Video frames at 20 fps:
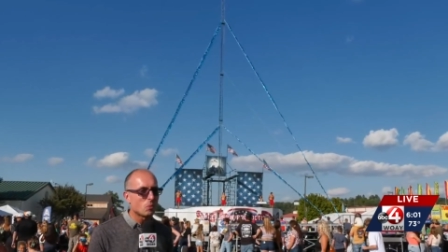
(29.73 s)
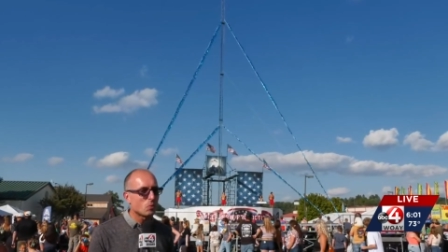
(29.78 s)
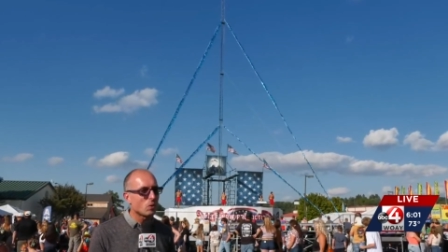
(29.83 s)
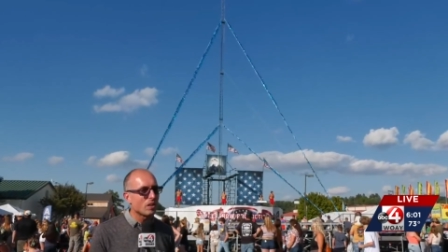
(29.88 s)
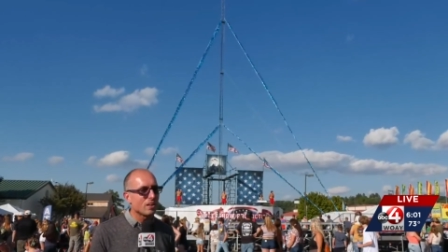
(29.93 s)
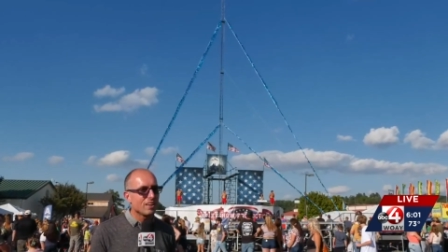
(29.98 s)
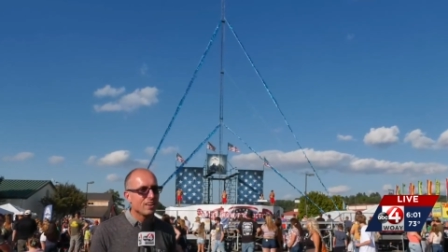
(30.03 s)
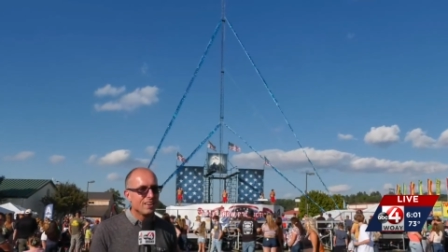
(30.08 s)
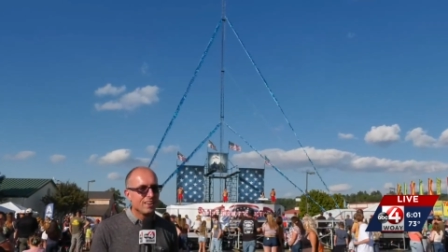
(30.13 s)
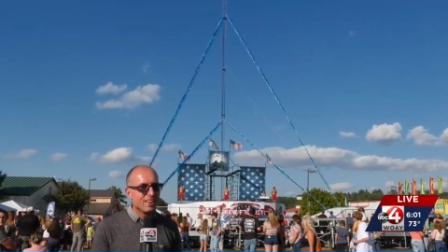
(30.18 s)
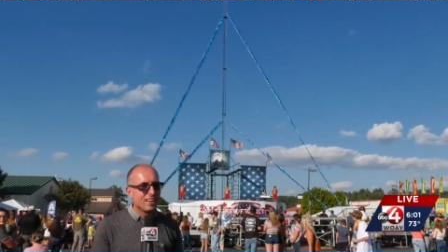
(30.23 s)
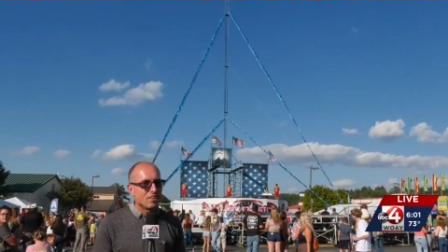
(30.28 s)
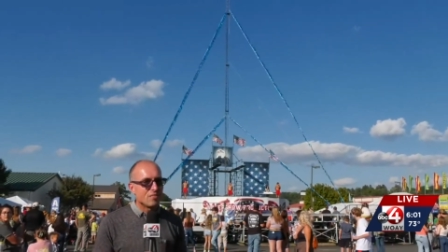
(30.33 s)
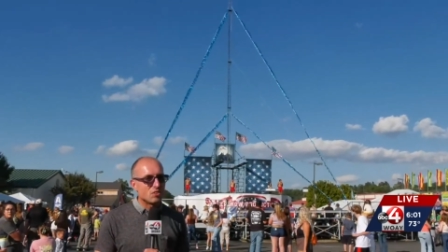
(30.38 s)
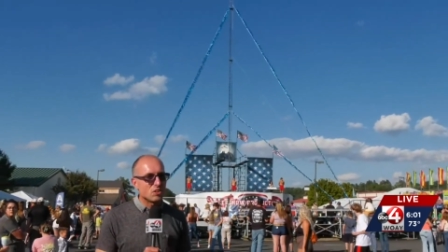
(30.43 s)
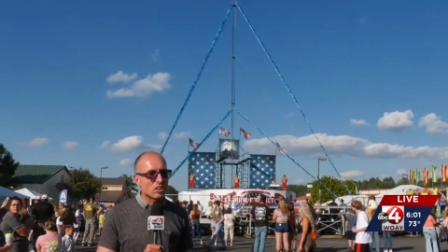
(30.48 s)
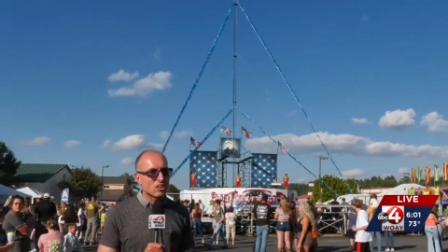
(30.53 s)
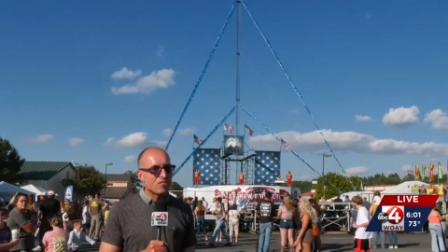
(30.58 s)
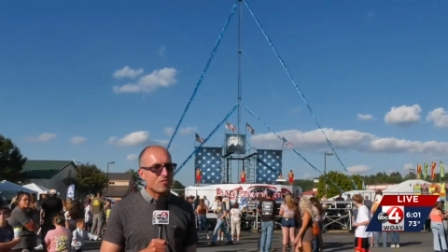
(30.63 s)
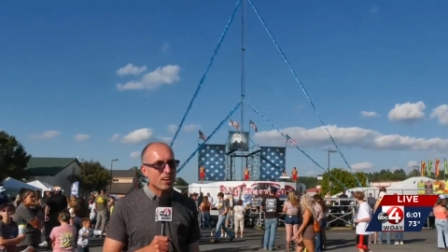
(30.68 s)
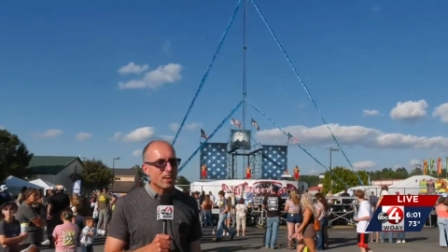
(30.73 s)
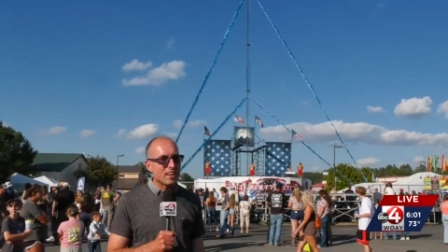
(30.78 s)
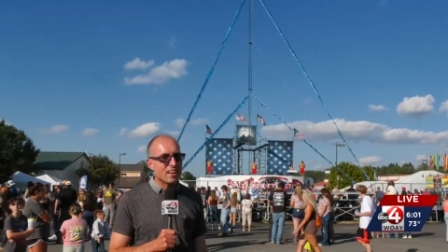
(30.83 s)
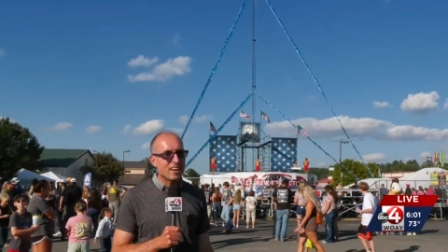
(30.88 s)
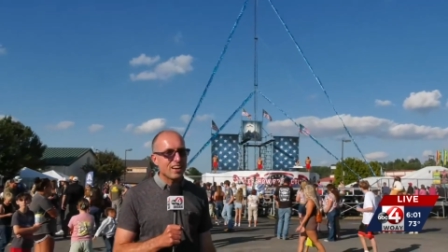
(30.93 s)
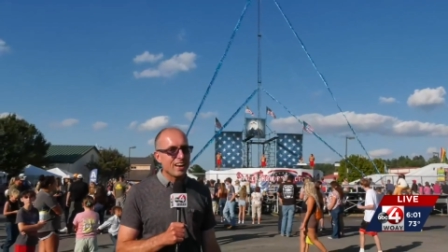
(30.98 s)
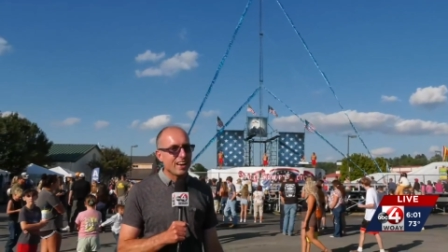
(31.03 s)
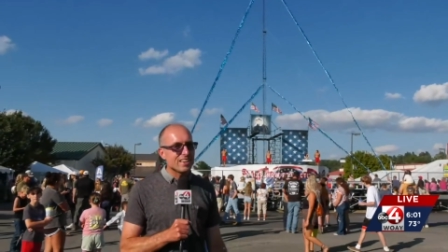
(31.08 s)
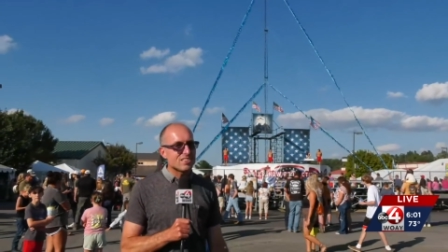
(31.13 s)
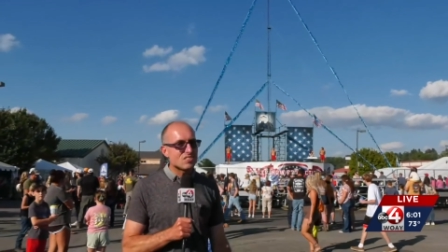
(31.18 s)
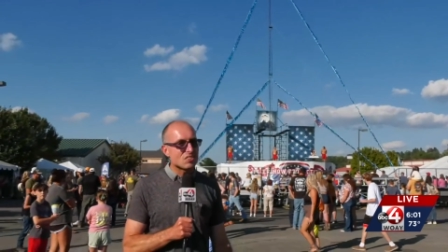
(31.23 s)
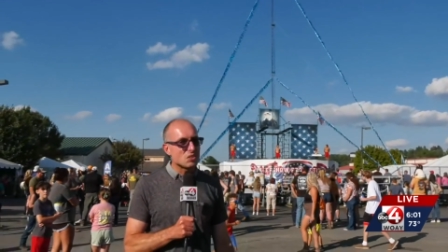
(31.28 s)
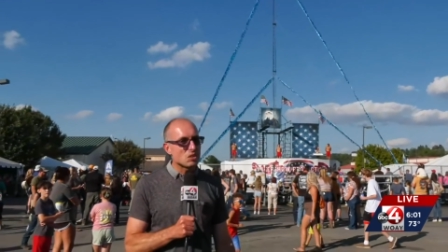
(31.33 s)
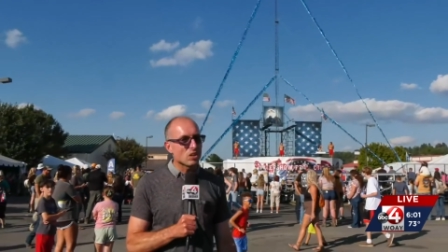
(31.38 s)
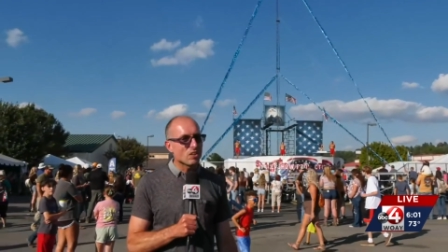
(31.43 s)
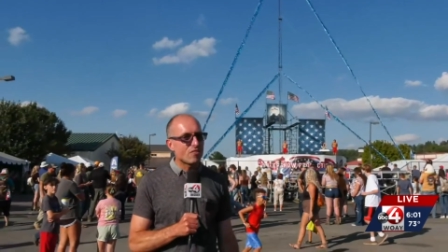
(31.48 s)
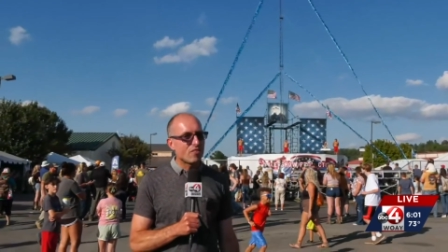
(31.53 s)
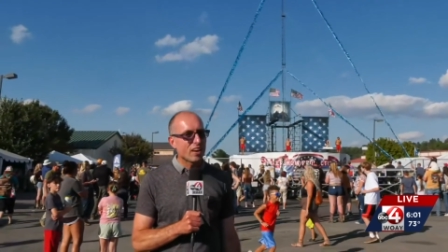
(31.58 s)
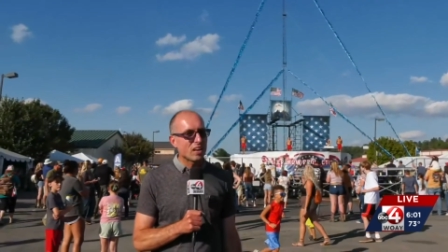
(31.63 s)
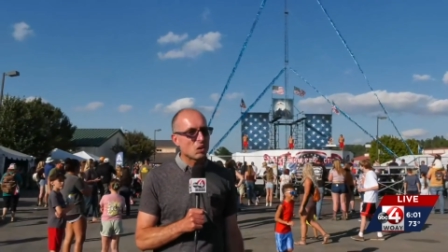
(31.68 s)
Boy, if you're a fan of heights and
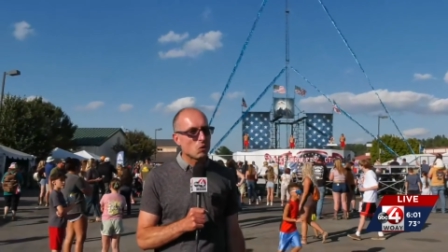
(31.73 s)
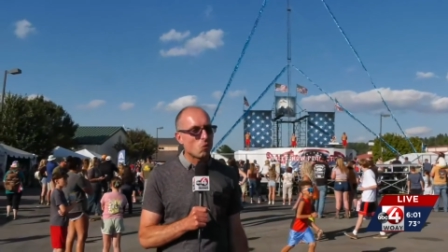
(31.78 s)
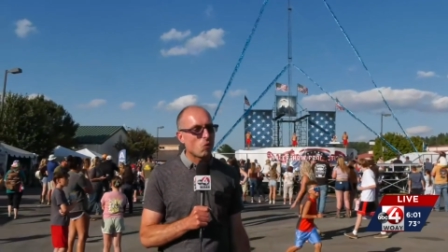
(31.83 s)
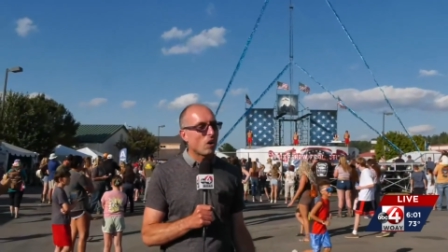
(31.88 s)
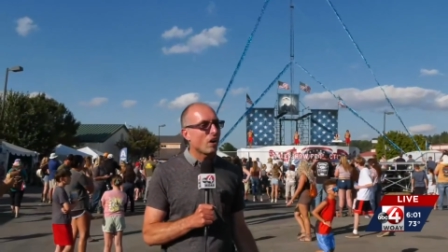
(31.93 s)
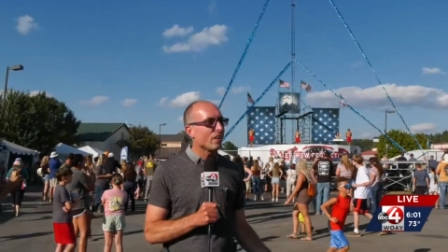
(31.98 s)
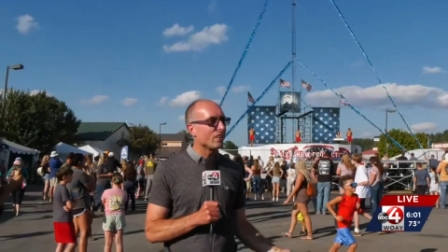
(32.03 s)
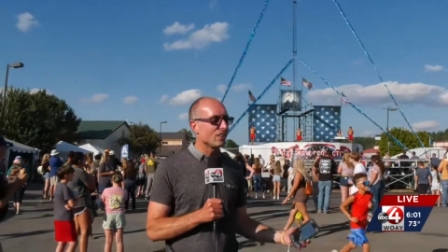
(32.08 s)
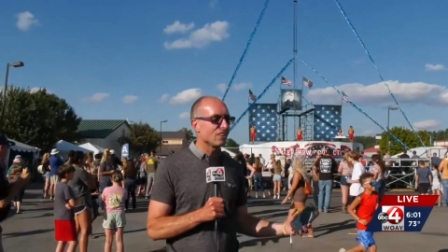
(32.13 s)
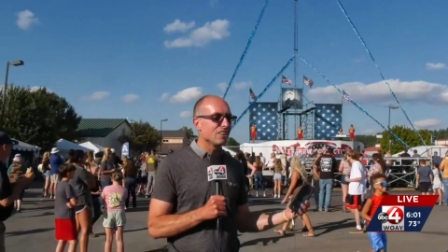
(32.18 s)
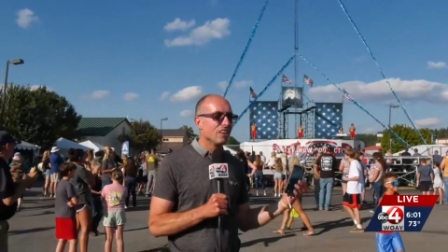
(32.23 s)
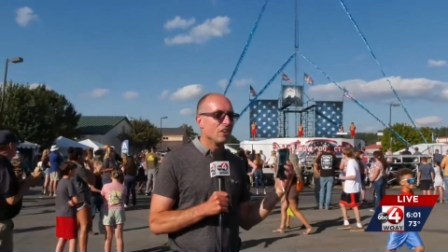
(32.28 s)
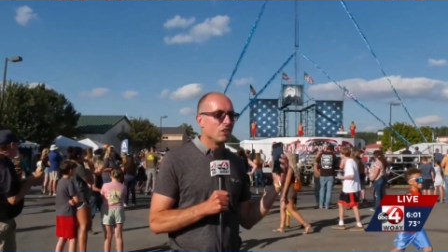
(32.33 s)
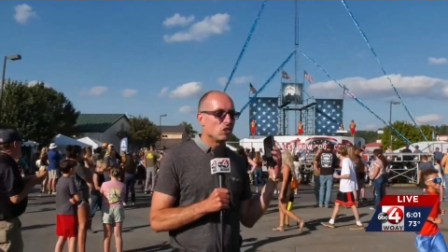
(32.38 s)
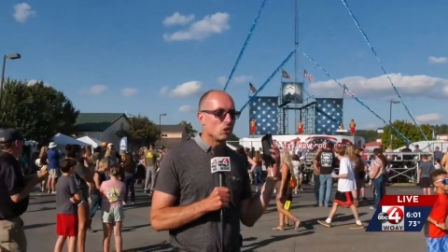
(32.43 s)
you're a fan of water,